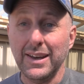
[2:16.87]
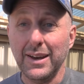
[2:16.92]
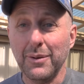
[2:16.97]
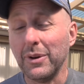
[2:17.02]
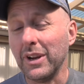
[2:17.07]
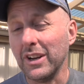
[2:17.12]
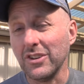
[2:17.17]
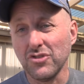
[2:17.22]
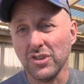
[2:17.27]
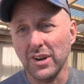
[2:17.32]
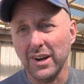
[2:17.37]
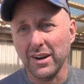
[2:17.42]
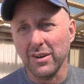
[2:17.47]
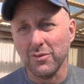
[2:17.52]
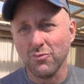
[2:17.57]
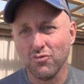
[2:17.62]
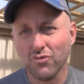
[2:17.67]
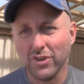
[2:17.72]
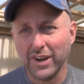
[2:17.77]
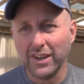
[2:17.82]
And we're going to try it
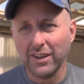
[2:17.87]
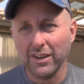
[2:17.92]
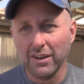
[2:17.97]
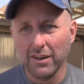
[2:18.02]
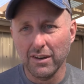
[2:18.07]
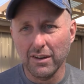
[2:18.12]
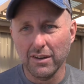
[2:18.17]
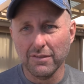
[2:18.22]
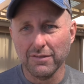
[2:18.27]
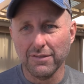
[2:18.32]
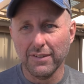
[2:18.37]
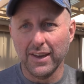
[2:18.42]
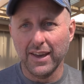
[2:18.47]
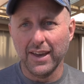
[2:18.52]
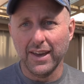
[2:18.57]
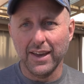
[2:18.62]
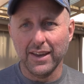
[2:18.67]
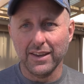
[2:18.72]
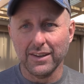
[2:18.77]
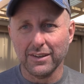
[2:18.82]
on recurve
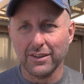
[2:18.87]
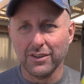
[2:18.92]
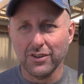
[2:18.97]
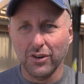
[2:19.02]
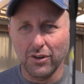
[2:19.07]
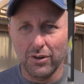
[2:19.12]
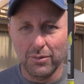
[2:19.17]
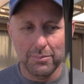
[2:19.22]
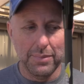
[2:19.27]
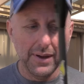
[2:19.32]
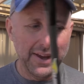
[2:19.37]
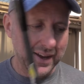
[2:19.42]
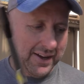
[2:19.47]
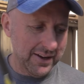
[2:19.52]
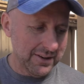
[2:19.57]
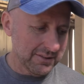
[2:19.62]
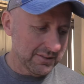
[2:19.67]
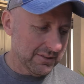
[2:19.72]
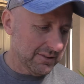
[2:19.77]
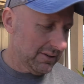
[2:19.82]
and
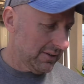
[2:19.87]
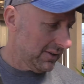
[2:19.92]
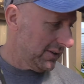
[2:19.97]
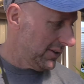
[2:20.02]
compound